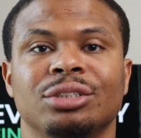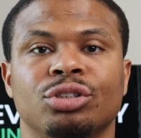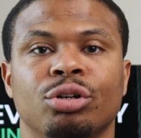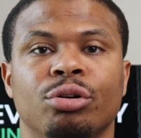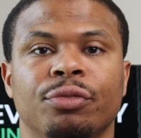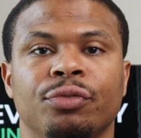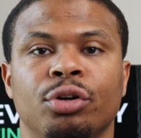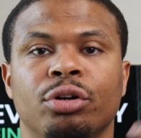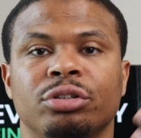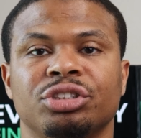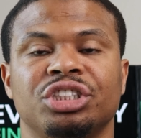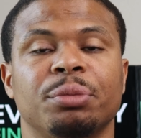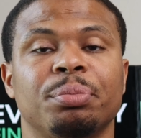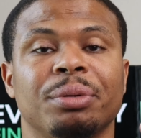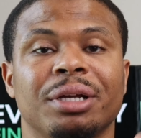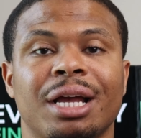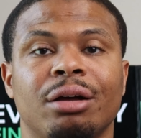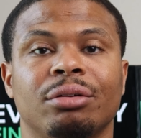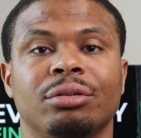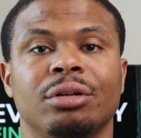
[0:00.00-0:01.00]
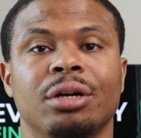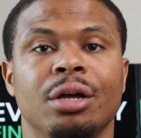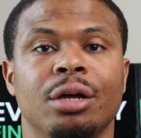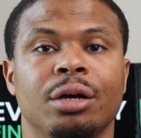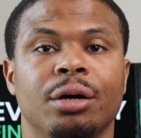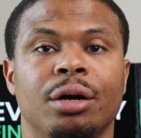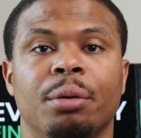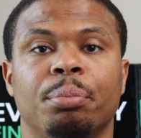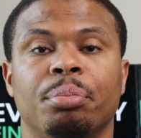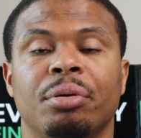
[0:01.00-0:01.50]
So if you're shipping out
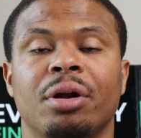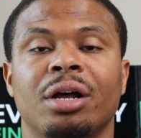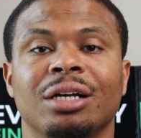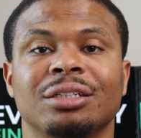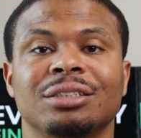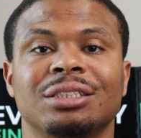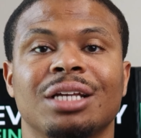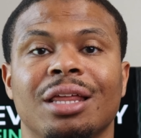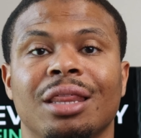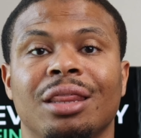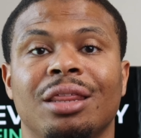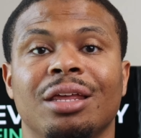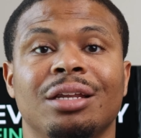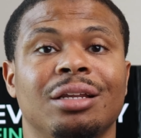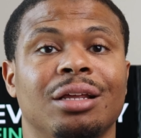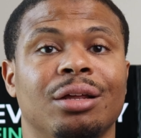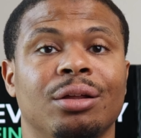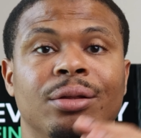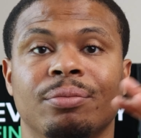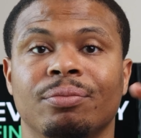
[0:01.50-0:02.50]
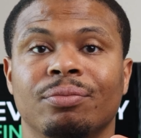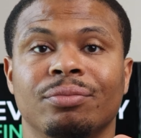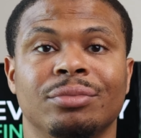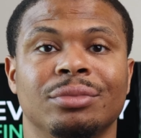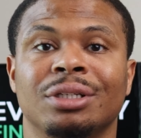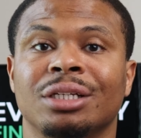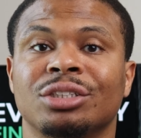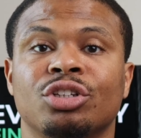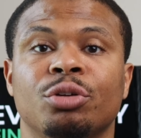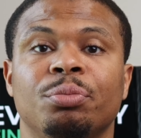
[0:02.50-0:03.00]
uh, products, then
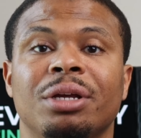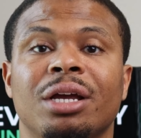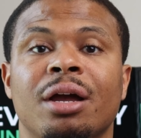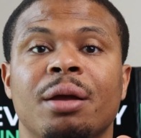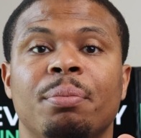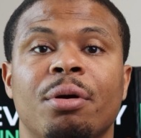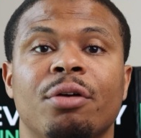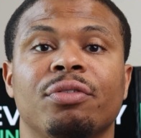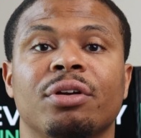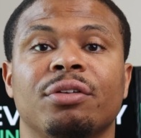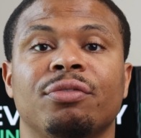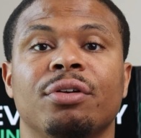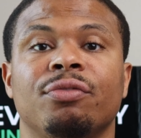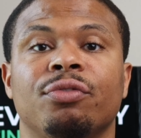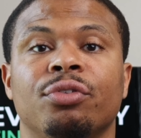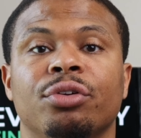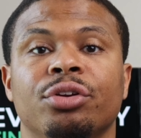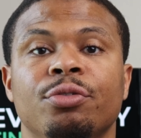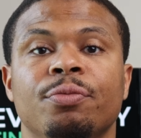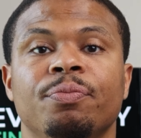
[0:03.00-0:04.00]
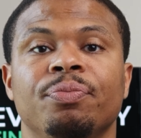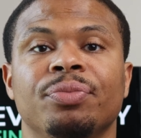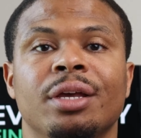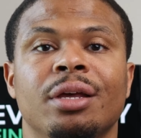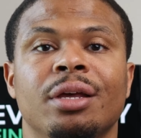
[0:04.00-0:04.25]
this could be a perfect fit for you.